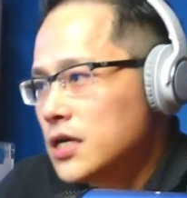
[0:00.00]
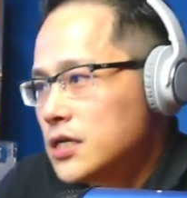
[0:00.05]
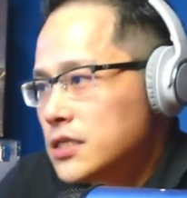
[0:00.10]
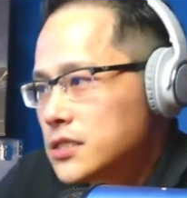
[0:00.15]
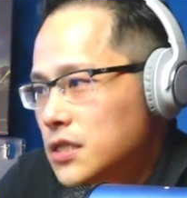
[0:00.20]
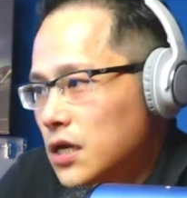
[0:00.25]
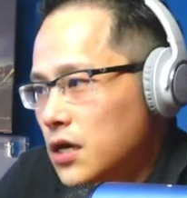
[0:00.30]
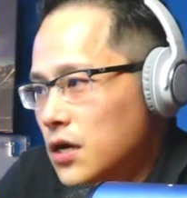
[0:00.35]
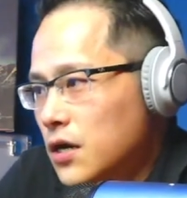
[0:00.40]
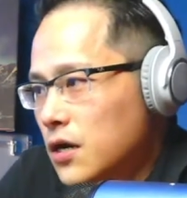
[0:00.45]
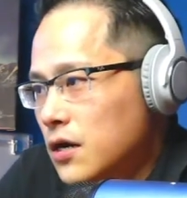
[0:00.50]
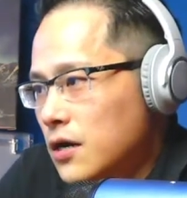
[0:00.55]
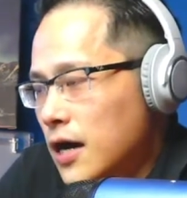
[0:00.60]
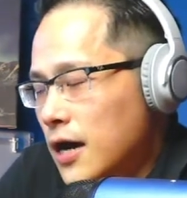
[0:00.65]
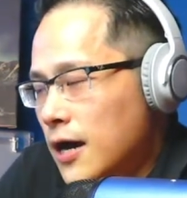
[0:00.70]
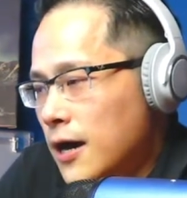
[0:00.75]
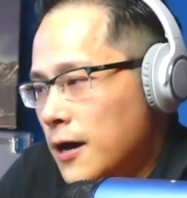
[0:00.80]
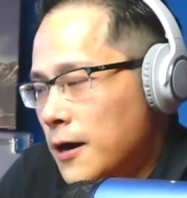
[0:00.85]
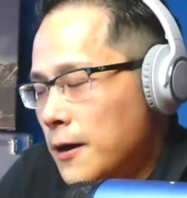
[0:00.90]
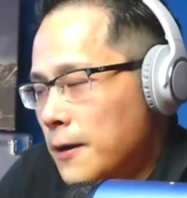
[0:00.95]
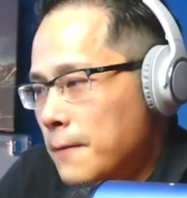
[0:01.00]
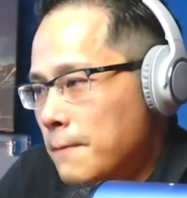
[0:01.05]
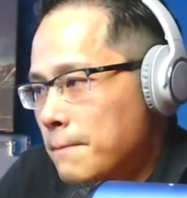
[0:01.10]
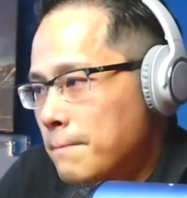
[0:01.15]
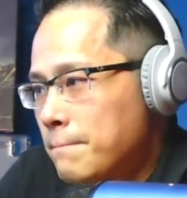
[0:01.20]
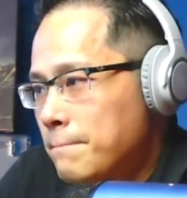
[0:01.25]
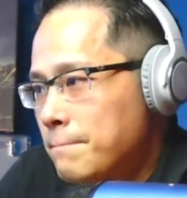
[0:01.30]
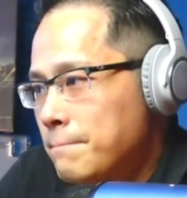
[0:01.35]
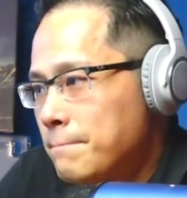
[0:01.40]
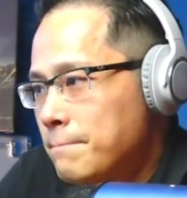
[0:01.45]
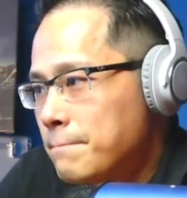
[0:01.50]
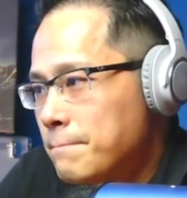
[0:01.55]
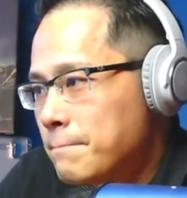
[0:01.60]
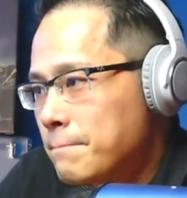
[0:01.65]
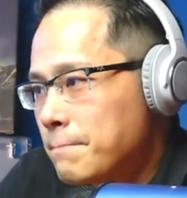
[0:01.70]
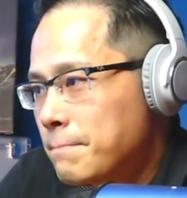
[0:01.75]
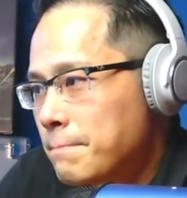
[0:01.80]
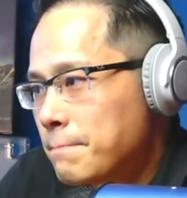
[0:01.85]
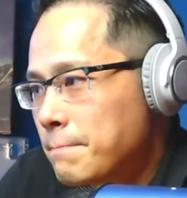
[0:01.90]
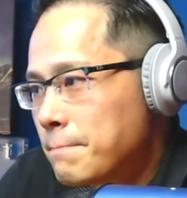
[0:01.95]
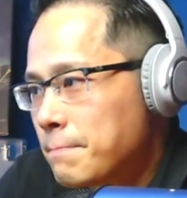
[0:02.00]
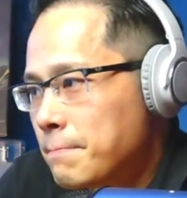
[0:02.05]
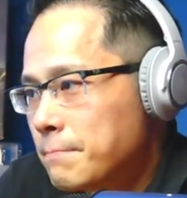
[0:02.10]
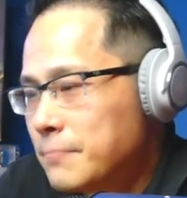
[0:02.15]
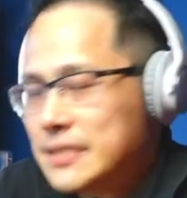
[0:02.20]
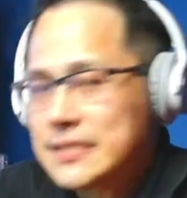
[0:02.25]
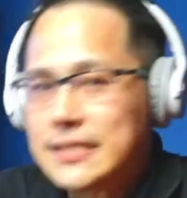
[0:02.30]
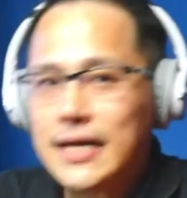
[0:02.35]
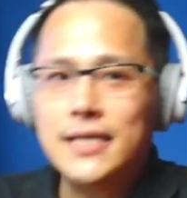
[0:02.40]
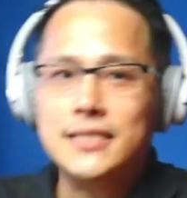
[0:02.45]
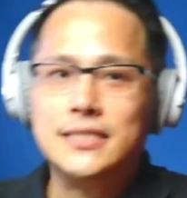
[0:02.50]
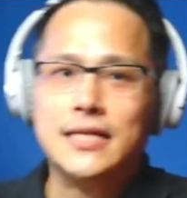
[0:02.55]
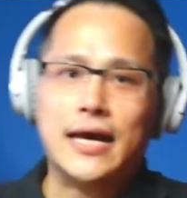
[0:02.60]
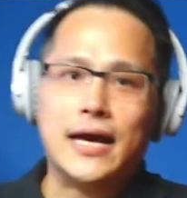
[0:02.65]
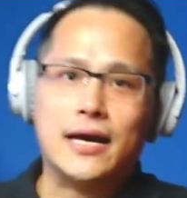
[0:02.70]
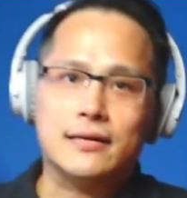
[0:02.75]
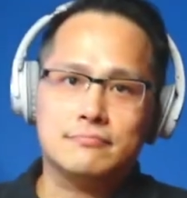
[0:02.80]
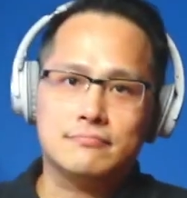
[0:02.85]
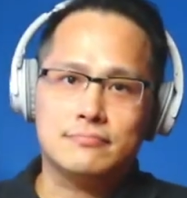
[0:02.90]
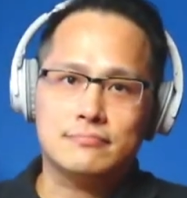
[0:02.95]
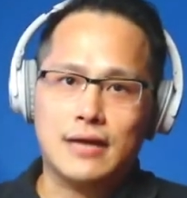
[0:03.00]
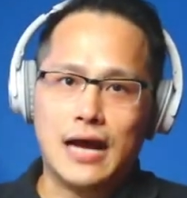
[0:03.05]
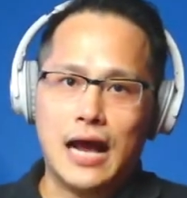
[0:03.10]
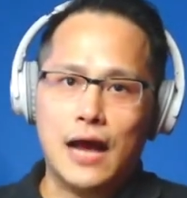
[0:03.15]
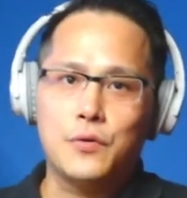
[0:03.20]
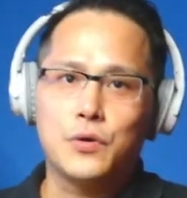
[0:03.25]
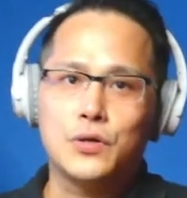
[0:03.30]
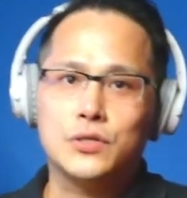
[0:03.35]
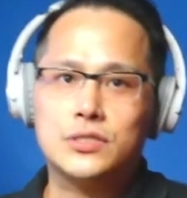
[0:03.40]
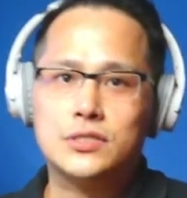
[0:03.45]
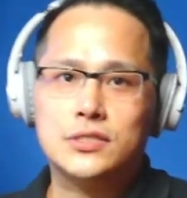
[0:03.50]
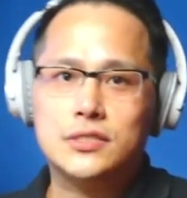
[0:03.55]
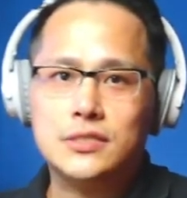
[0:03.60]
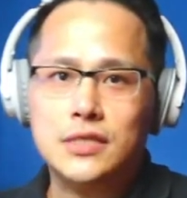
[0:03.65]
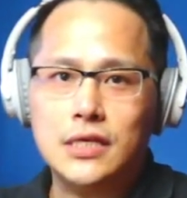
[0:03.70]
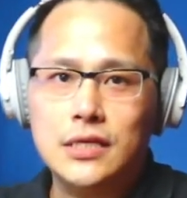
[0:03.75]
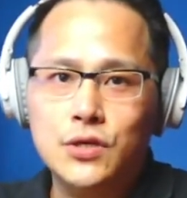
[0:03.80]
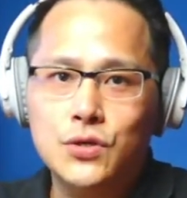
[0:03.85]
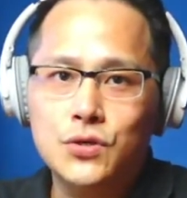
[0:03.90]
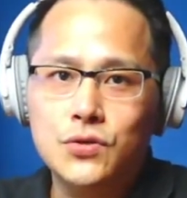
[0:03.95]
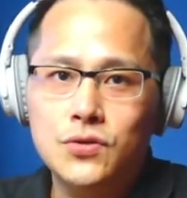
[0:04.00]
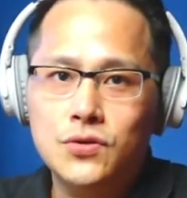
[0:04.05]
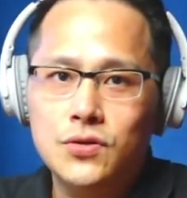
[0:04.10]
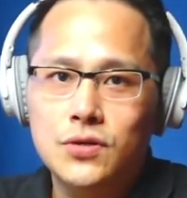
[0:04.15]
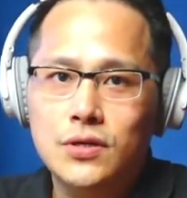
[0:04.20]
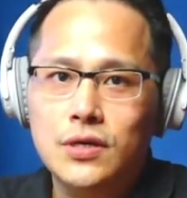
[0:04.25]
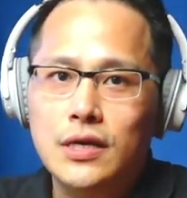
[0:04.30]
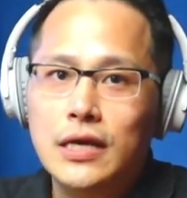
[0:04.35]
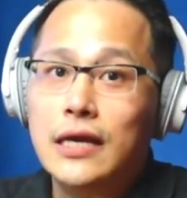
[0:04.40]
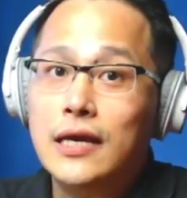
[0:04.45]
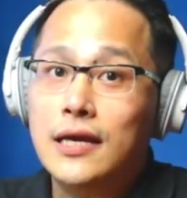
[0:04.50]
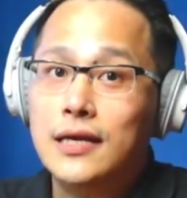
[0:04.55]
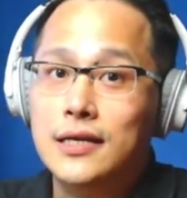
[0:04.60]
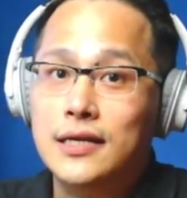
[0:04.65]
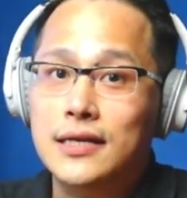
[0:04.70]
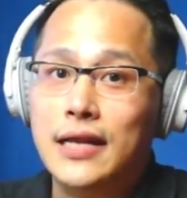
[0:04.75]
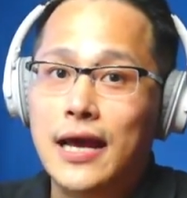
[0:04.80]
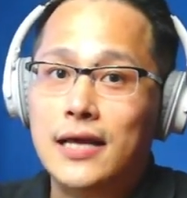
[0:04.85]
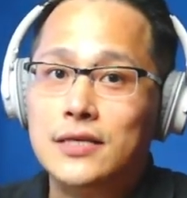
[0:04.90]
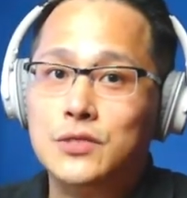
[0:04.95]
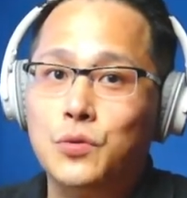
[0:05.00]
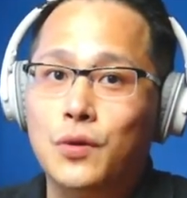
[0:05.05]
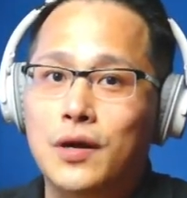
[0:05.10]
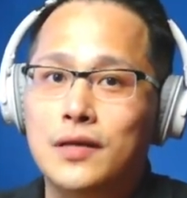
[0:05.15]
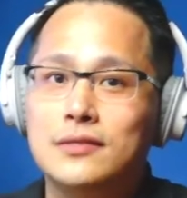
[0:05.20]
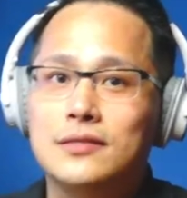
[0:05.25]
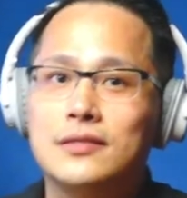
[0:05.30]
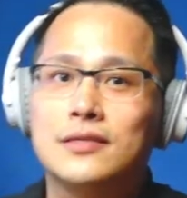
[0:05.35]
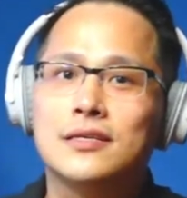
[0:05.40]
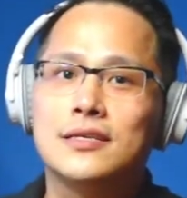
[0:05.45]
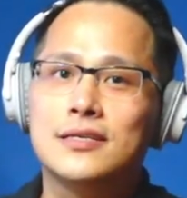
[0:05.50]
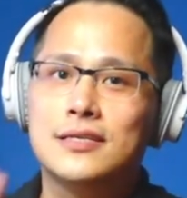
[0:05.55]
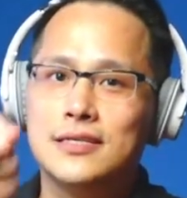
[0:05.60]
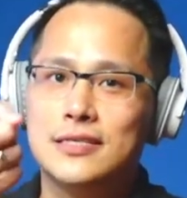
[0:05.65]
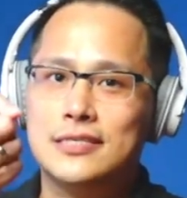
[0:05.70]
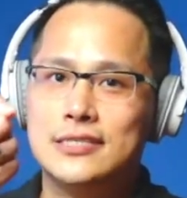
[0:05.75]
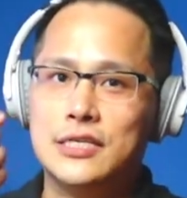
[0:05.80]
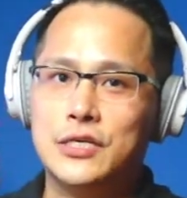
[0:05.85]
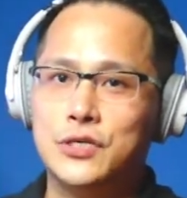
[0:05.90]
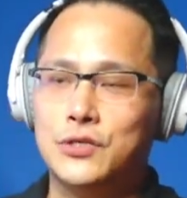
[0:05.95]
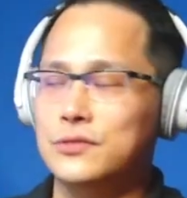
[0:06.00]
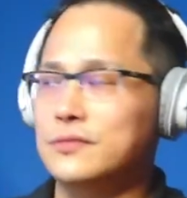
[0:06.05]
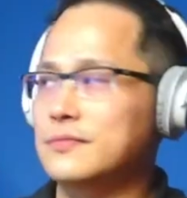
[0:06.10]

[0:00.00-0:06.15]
So, besides that, I will see you in the next one. See you.